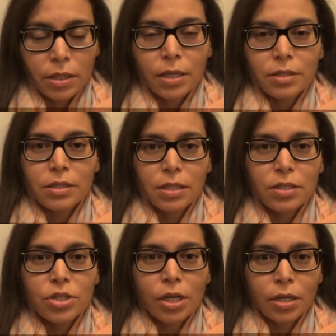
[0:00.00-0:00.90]
the
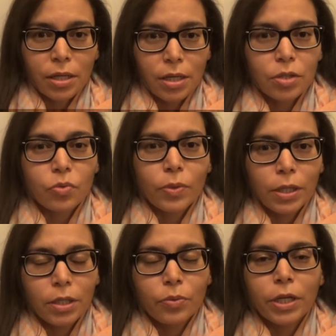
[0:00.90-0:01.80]
anesthesia can
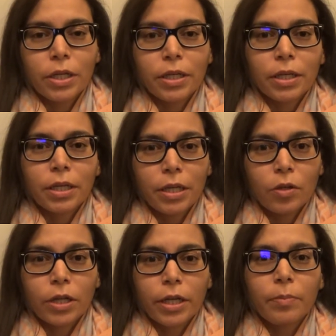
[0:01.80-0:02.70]
really, really
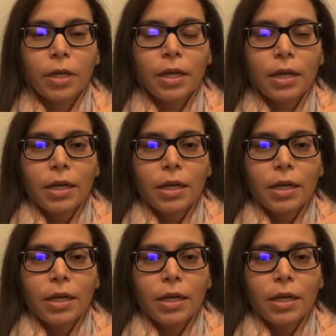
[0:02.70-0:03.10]
kill him.